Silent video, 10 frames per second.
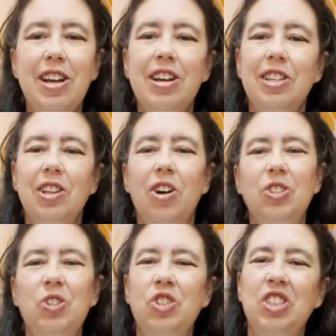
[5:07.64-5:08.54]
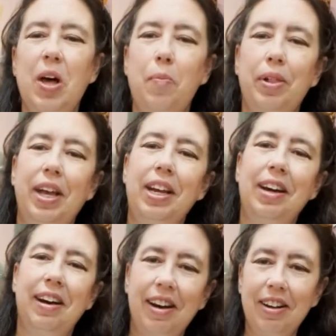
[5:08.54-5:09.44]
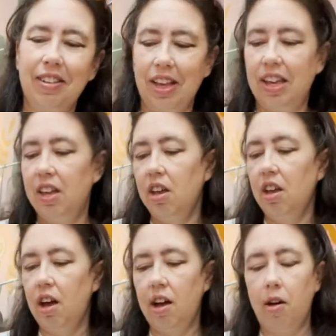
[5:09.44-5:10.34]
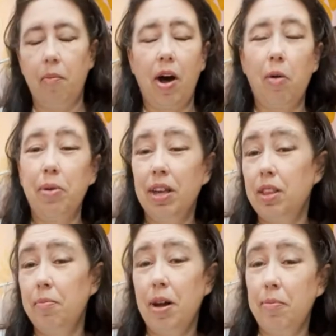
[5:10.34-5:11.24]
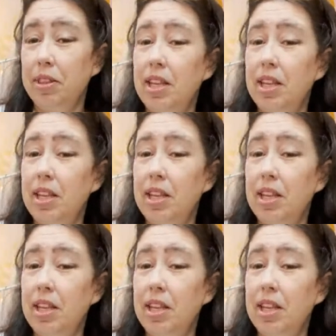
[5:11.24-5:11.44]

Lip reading: as long as they're just not plain ugly. I'll pick them up and they